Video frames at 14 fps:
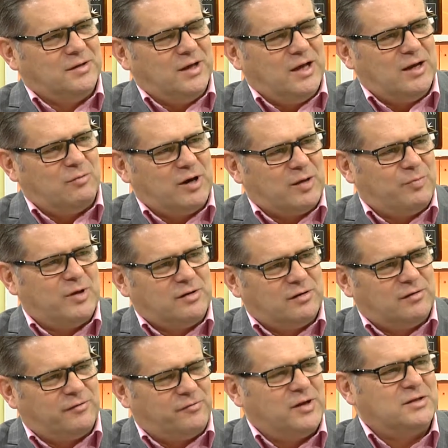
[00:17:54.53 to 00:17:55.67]
and recommended
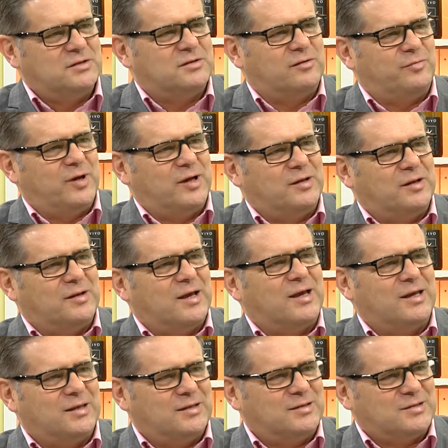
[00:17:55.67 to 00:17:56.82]
to friends that have been that they
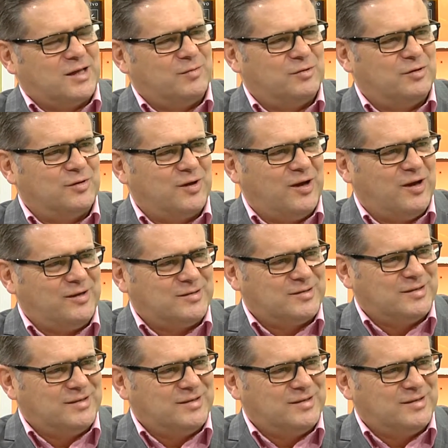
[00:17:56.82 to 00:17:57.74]
get these same two guys.